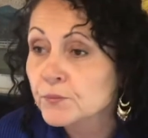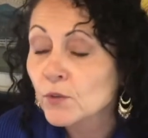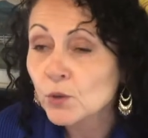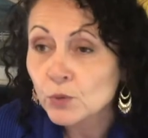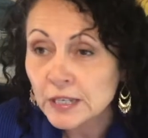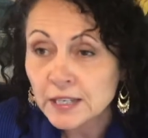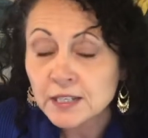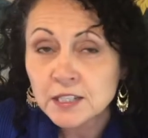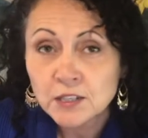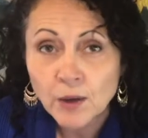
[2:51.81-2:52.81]
You
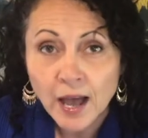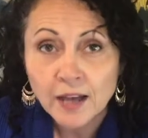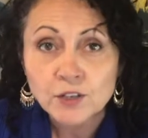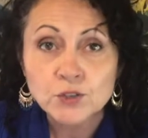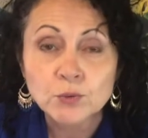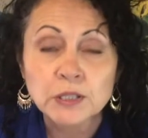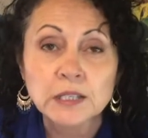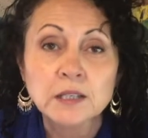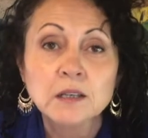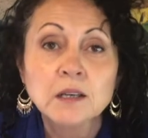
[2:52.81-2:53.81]
need to
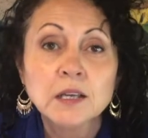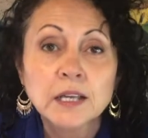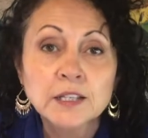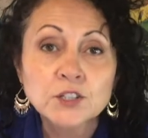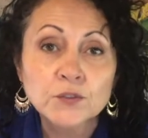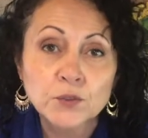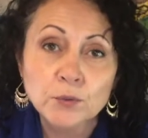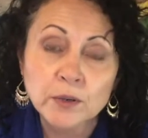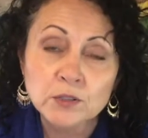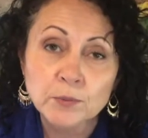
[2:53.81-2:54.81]
actually interview
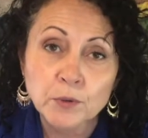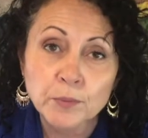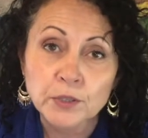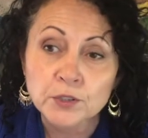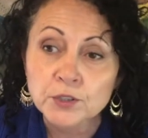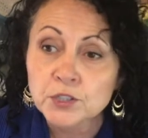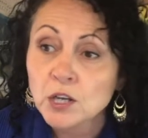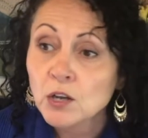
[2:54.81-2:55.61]
multiple builders,